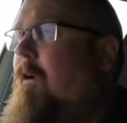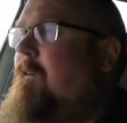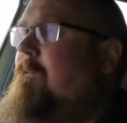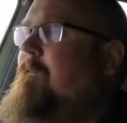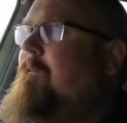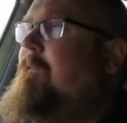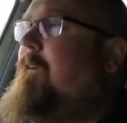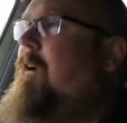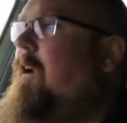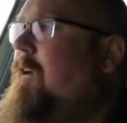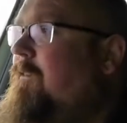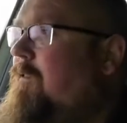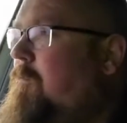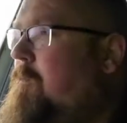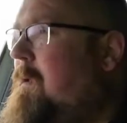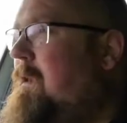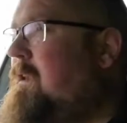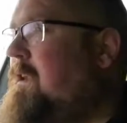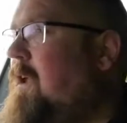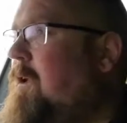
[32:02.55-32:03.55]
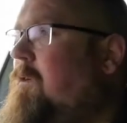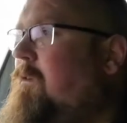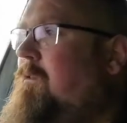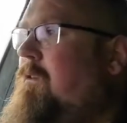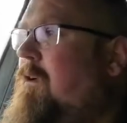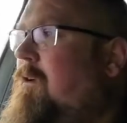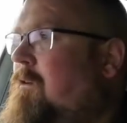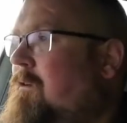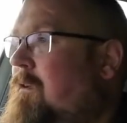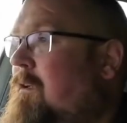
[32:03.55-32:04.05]
and 5 have been used
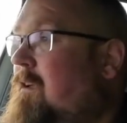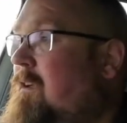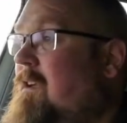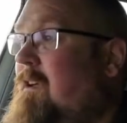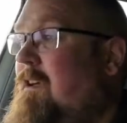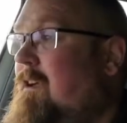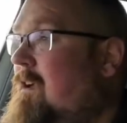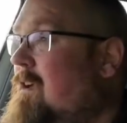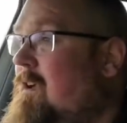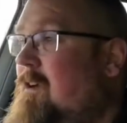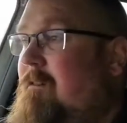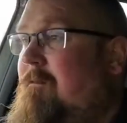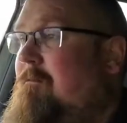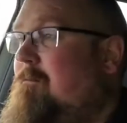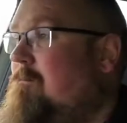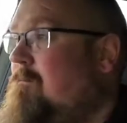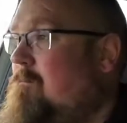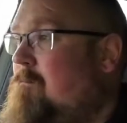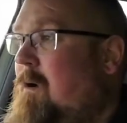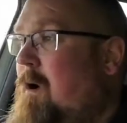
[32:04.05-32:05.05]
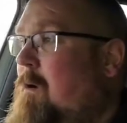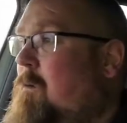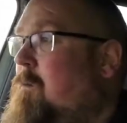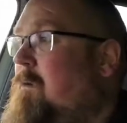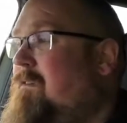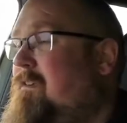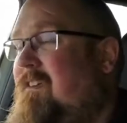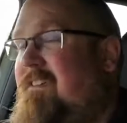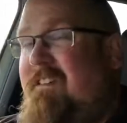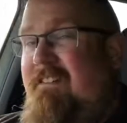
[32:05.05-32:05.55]
on, well,
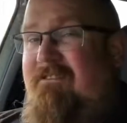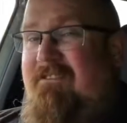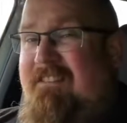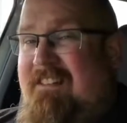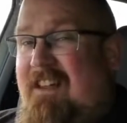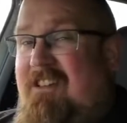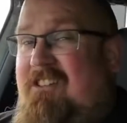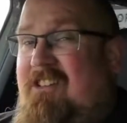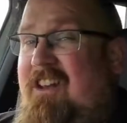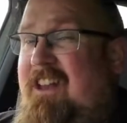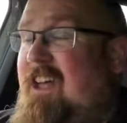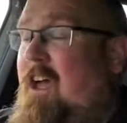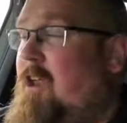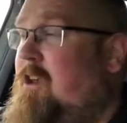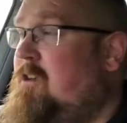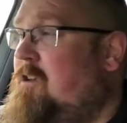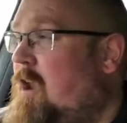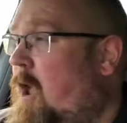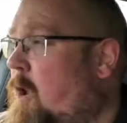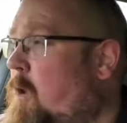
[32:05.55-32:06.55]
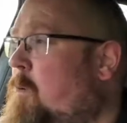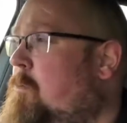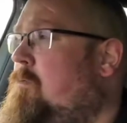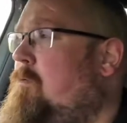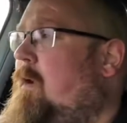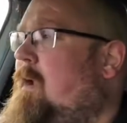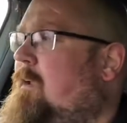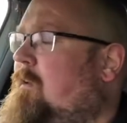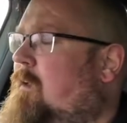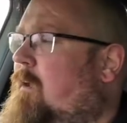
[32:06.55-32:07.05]
was essentially a
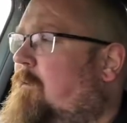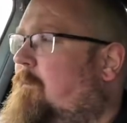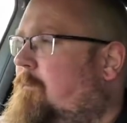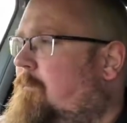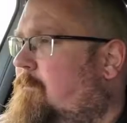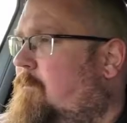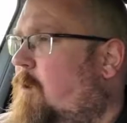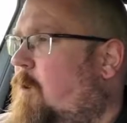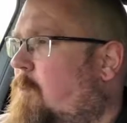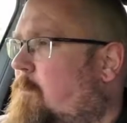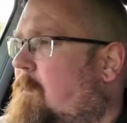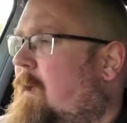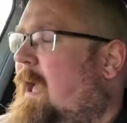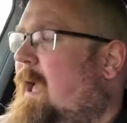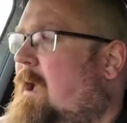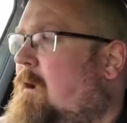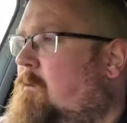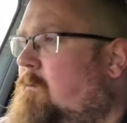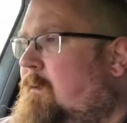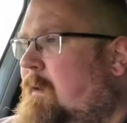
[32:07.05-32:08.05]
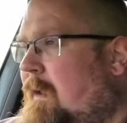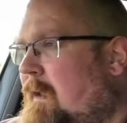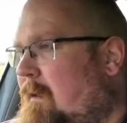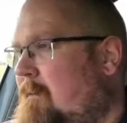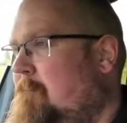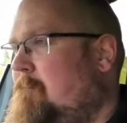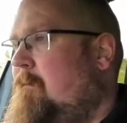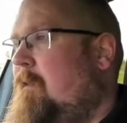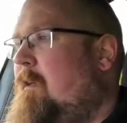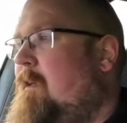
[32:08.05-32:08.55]
no-brainer from Audi.
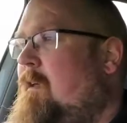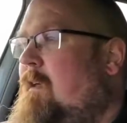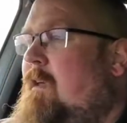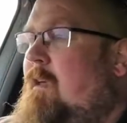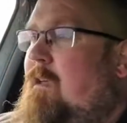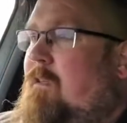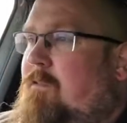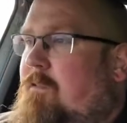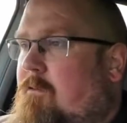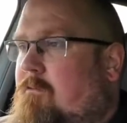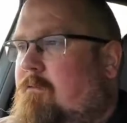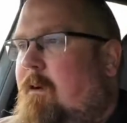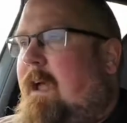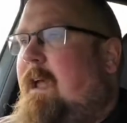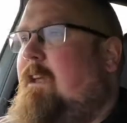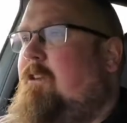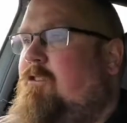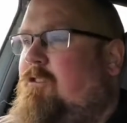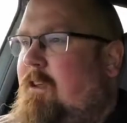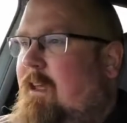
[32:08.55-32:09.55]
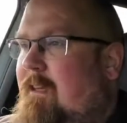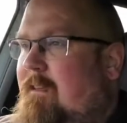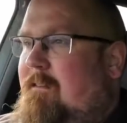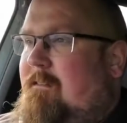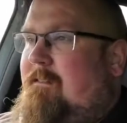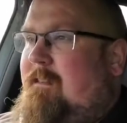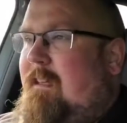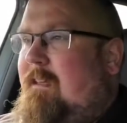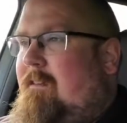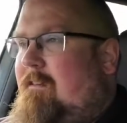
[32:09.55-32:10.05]
The range is
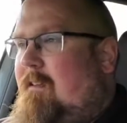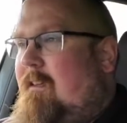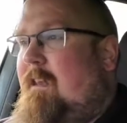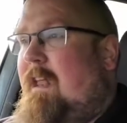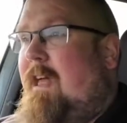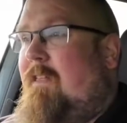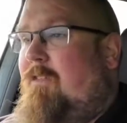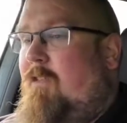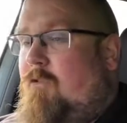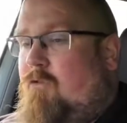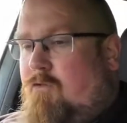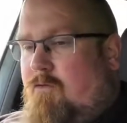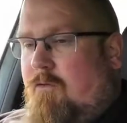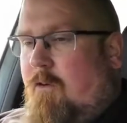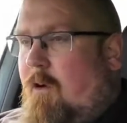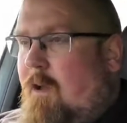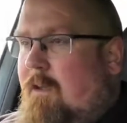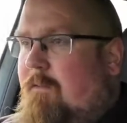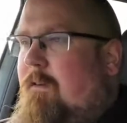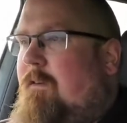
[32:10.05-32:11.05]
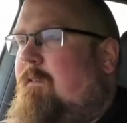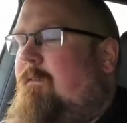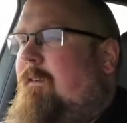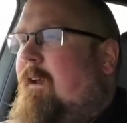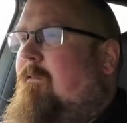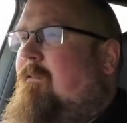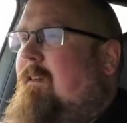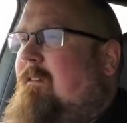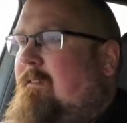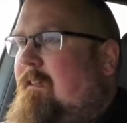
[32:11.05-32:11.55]
decent and the drive is
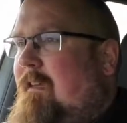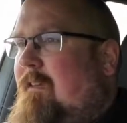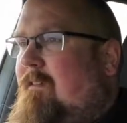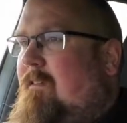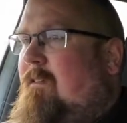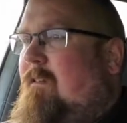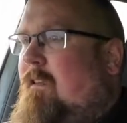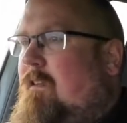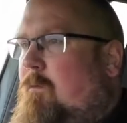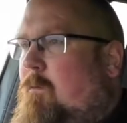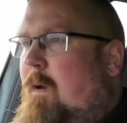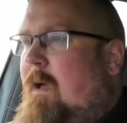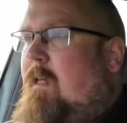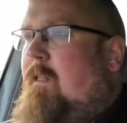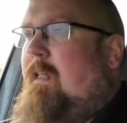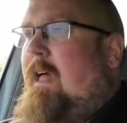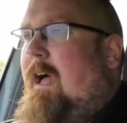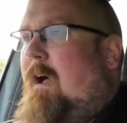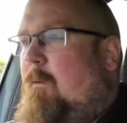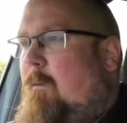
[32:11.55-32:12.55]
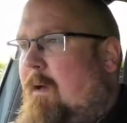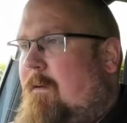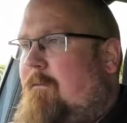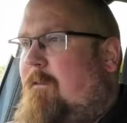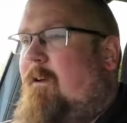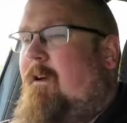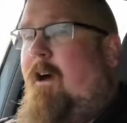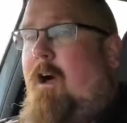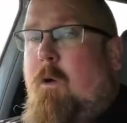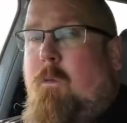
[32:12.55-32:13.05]
very decent as well.
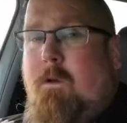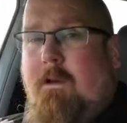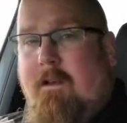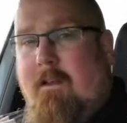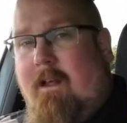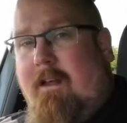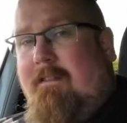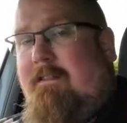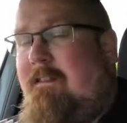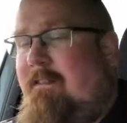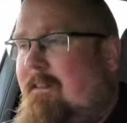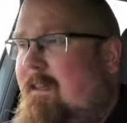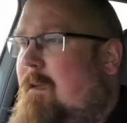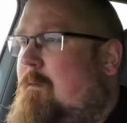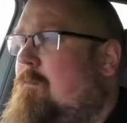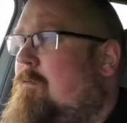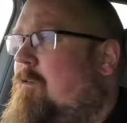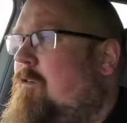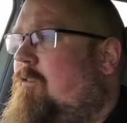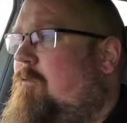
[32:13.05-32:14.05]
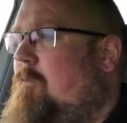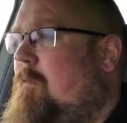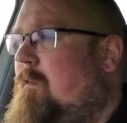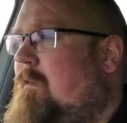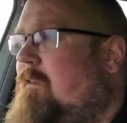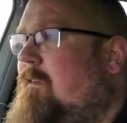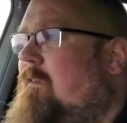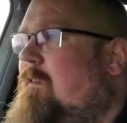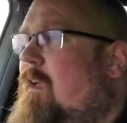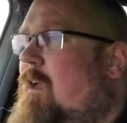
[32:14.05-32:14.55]
However, I would like to see
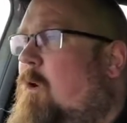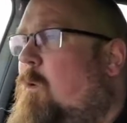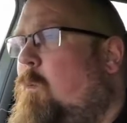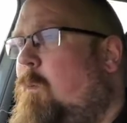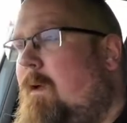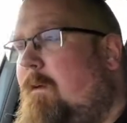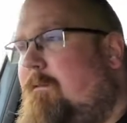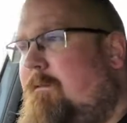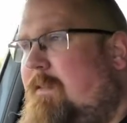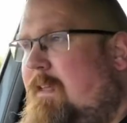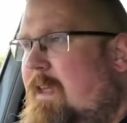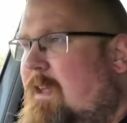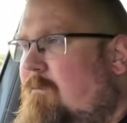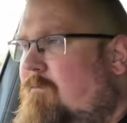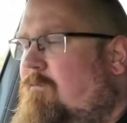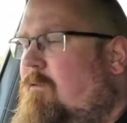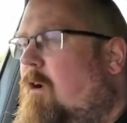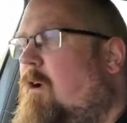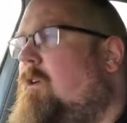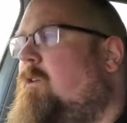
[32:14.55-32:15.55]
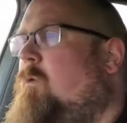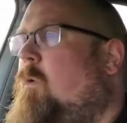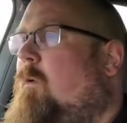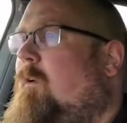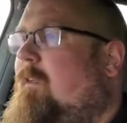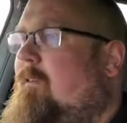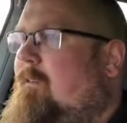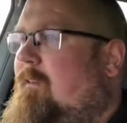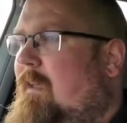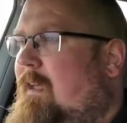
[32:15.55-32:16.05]
improvements with the ride
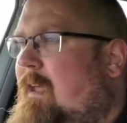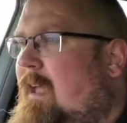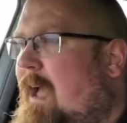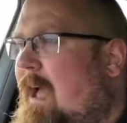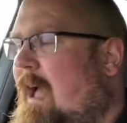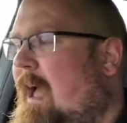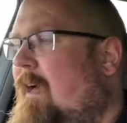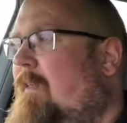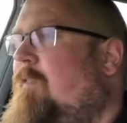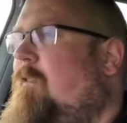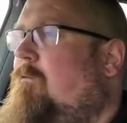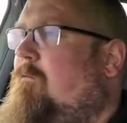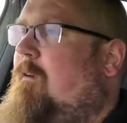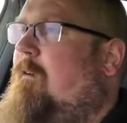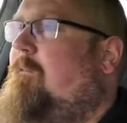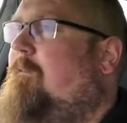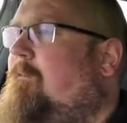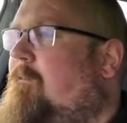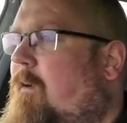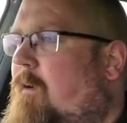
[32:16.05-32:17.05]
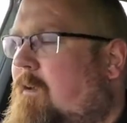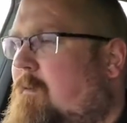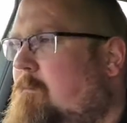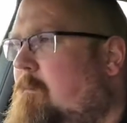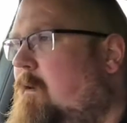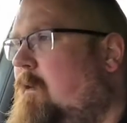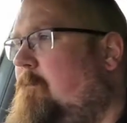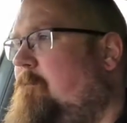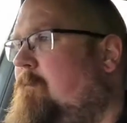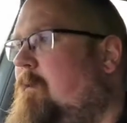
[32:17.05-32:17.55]
quality and the
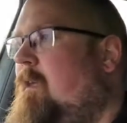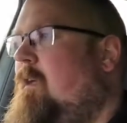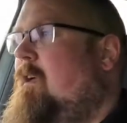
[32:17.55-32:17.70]
refinement.